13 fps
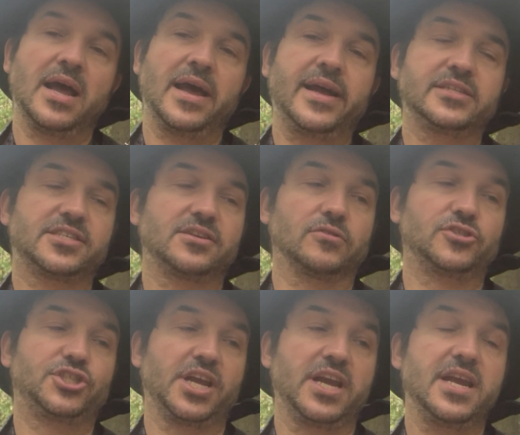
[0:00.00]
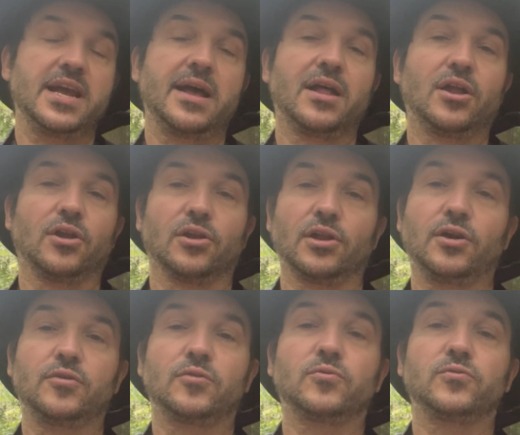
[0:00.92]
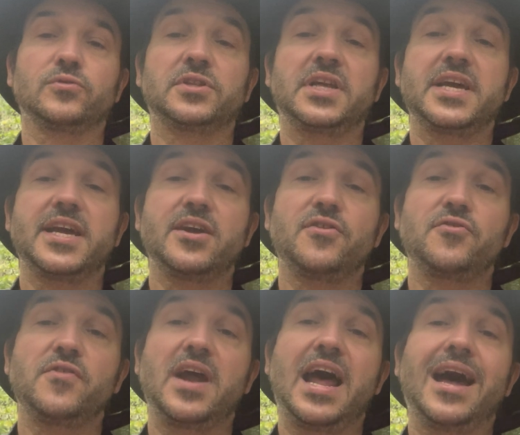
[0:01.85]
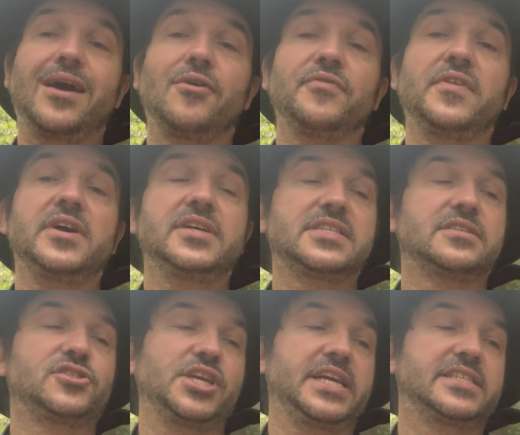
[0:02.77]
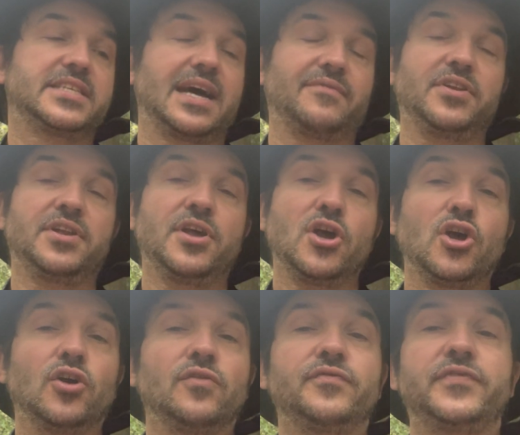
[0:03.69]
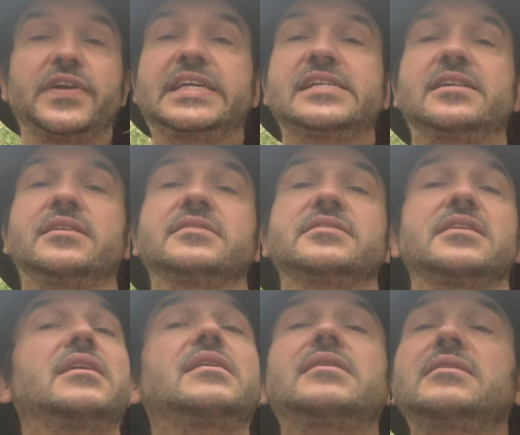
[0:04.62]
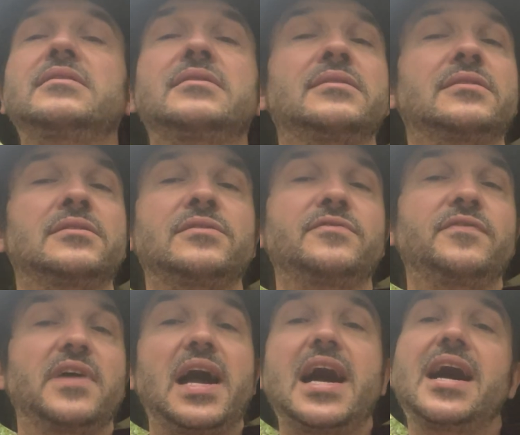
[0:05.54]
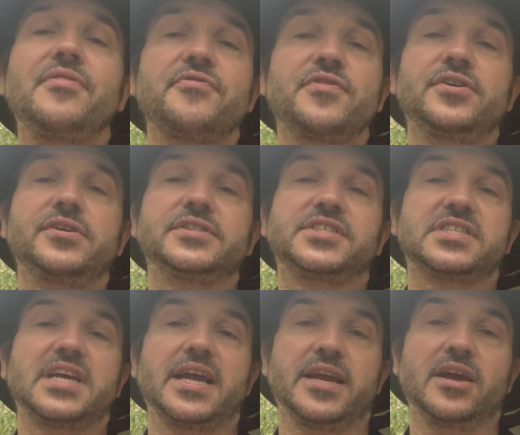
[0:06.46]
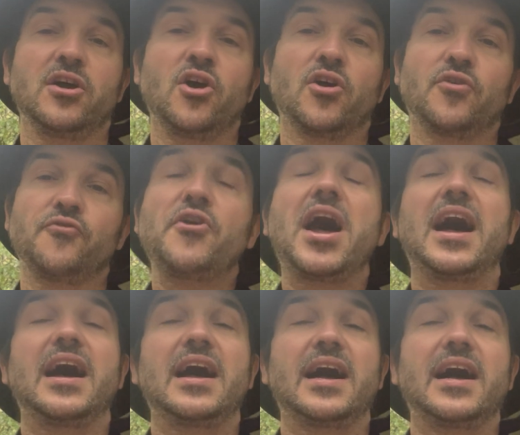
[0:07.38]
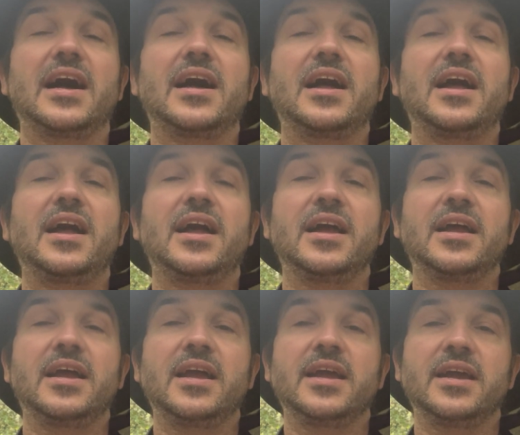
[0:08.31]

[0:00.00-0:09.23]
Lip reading: It's so G, lonely around the G7 fields of Athens C, right.